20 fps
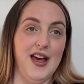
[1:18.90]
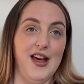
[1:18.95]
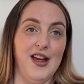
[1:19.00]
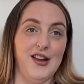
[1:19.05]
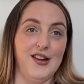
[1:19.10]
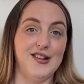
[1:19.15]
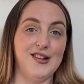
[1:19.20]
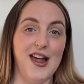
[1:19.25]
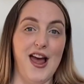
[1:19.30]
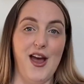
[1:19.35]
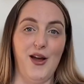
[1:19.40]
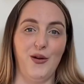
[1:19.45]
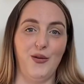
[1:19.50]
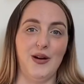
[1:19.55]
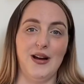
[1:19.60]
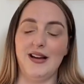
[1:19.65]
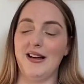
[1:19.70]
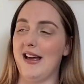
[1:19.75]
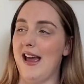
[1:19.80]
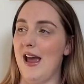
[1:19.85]
So
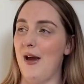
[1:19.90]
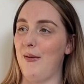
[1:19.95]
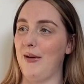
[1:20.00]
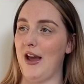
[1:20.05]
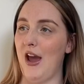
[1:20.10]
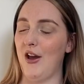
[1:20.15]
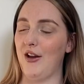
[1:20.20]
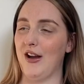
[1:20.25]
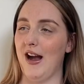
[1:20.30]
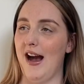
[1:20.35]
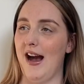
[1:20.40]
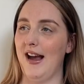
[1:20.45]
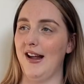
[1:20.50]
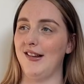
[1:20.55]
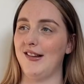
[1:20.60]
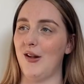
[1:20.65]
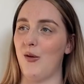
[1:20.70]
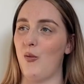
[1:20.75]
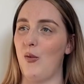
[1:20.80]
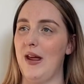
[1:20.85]
here we go,
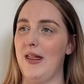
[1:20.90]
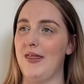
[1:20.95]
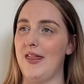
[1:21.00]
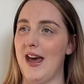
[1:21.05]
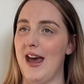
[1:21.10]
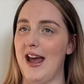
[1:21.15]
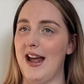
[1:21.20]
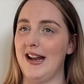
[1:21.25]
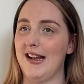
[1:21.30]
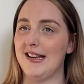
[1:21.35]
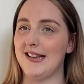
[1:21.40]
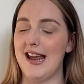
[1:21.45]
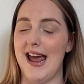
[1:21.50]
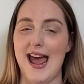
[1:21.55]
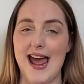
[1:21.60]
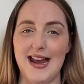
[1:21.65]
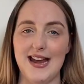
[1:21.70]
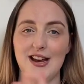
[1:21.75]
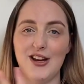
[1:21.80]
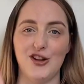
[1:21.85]
guys, with
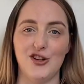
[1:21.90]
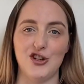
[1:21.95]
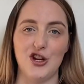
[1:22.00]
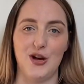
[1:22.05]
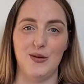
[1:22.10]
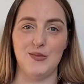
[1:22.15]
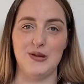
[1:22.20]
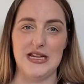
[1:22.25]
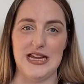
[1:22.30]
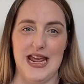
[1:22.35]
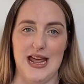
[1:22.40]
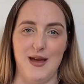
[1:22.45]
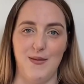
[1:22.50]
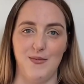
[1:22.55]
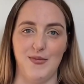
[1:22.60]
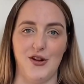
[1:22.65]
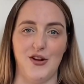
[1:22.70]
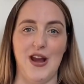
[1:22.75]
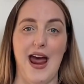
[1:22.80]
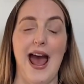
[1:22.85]
10 top
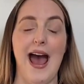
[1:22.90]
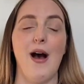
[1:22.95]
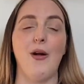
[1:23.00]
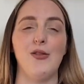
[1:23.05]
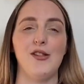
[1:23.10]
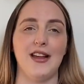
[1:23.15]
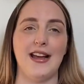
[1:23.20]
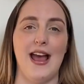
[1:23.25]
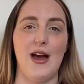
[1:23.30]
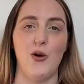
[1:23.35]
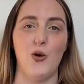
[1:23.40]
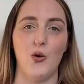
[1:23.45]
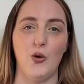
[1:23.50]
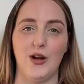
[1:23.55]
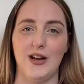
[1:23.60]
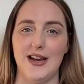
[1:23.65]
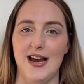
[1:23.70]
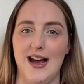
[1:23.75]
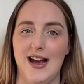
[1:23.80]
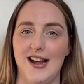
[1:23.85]
tips on how to get
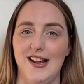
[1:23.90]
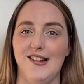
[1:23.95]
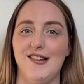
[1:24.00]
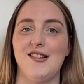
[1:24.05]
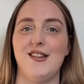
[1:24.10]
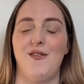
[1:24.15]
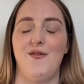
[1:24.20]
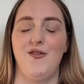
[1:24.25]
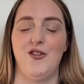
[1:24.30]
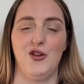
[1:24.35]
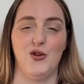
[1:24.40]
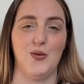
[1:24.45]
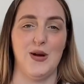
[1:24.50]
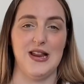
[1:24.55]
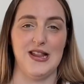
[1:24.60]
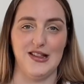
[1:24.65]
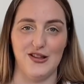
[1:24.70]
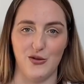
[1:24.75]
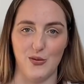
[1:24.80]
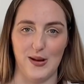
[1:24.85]
organised for
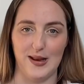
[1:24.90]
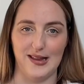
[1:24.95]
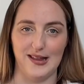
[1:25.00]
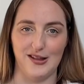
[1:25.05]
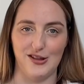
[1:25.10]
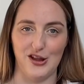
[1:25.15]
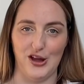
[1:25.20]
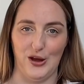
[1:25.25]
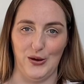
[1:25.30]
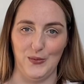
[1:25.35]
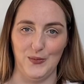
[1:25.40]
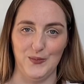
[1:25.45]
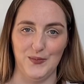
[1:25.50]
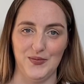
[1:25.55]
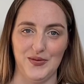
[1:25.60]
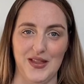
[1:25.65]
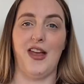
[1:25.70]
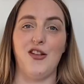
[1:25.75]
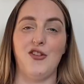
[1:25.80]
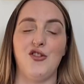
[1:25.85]
2022.
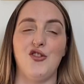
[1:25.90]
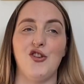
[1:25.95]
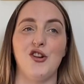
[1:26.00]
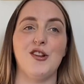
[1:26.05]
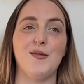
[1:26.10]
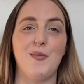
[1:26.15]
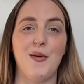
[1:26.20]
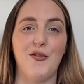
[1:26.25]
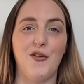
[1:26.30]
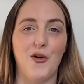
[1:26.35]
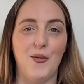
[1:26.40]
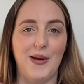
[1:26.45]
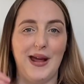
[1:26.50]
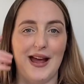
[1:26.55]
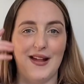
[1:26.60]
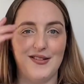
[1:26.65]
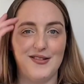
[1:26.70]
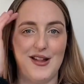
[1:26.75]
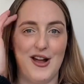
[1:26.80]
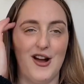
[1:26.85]
Just before we
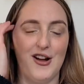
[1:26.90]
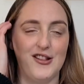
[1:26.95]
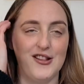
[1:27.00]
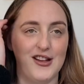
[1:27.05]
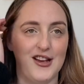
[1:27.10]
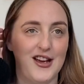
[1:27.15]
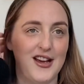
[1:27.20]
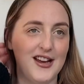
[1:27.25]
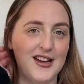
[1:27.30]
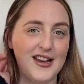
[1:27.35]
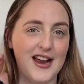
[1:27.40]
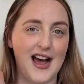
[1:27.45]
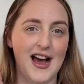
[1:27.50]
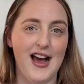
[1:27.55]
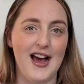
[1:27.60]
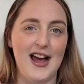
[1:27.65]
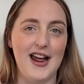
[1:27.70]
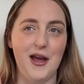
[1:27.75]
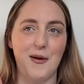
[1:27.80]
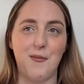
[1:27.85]
get started,
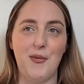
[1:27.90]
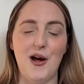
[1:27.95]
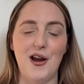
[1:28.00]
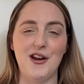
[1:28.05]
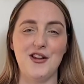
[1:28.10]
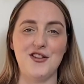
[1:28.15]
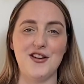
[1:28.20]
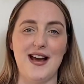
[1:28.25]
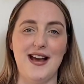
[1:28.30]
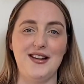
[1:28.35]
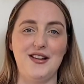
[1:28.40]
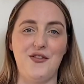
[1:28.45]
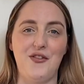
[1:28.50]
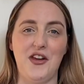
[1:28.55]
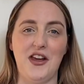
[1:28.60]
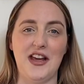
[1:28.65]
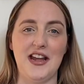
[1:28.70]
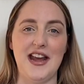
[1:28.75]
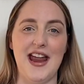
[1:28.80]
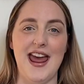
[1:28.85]
I apologise if you
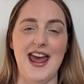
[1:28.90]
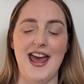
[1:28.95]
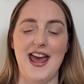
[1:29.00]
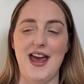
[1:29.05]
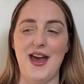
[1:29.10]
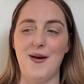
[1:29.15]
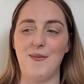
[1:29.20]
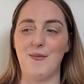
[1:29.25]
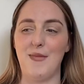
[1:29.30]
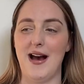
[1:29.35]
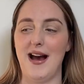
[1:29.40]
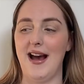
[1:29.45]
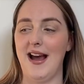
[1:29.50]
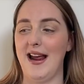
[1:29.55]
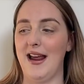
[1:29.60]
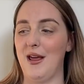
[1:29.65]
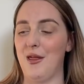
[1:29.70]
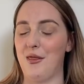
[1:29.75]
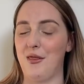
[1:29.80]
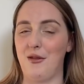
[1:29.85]
can hear
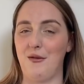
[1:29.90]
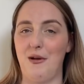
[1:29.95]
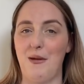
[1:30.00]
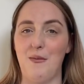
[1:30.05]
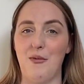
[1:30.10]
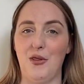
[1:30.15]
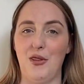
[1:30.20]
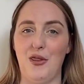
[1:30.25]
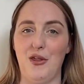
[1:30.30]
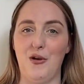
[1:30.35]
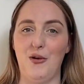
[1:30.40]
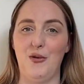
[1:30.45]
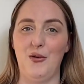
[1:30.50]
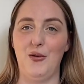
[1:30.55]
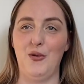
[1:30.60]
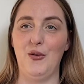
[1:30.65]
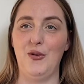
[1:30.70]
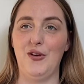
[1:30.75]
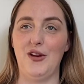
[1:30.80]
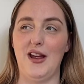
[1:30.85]
my
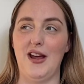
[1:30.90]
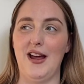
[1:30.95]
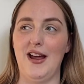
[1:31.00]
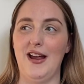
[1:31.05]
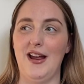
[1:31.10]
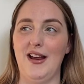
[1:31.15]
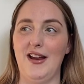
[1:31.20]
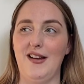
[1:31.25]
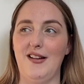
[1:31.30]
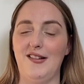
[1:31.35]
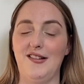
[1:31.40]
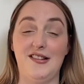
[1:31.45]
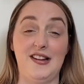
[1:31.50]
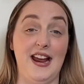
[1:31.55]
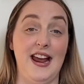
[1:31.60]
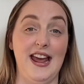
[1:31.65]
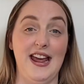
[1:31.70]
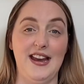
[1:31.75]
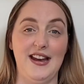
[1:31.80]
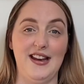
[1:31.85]
3-month-old
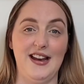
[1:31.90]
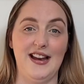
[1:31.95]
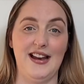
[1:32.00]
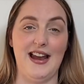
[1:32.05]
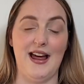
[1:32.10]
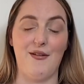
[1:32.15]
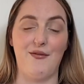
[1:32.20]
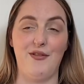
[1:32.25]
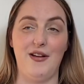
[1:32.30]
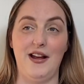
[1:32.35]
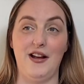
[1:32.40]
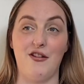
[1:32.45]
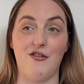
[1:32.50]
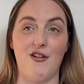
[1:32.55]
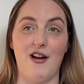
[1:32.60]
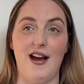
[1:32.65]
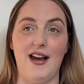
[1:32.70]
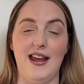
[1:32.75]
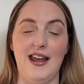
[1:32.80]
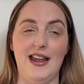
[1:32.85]
singing, laughing,
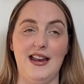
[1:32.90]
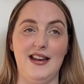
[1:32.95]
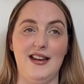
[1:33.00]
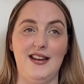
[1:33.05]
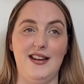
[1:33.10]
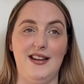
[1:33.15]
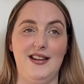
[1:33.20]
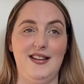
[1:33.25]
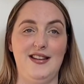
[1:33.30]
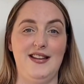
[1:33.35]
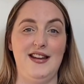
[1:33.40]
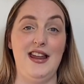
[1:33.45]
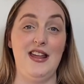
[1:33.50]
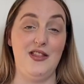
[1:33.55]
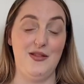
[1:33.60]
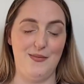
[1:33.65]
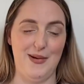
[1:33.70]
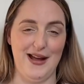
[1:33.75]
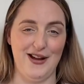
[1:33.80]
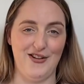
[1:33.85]
crying in the
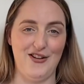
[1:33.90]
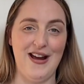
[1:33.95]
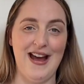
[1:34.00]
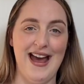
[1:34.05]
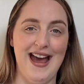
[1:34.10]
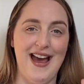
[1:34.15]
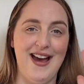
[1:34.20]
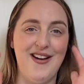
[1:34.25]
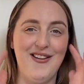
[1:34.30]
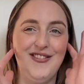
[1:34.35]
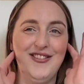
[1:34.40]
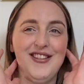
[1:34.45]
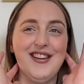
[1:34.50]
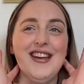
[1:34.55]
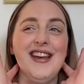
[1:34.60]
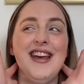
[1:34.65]
background.